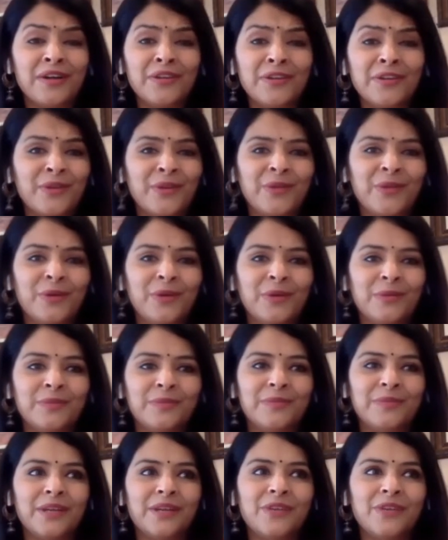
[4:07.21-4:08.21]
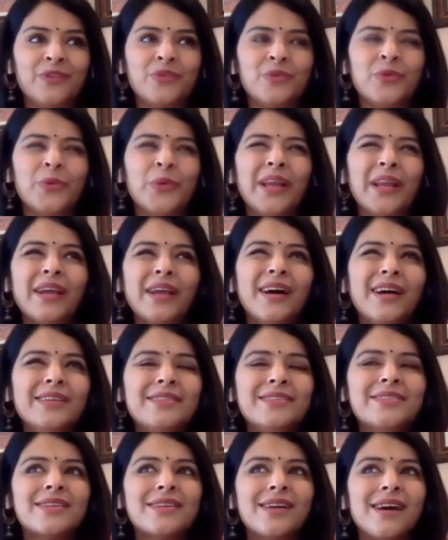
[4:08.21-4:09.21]
you know uh, you really
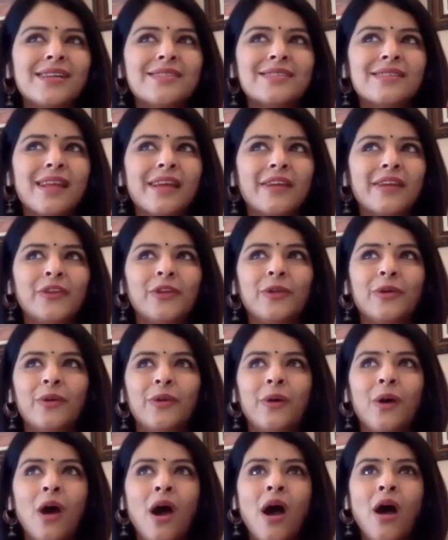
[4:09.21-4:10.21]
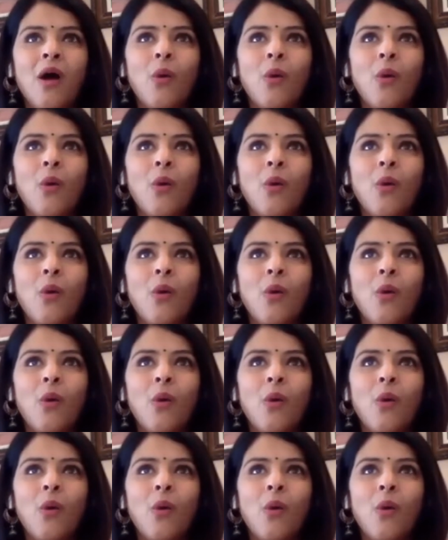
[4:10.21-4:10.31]
can't judge like you know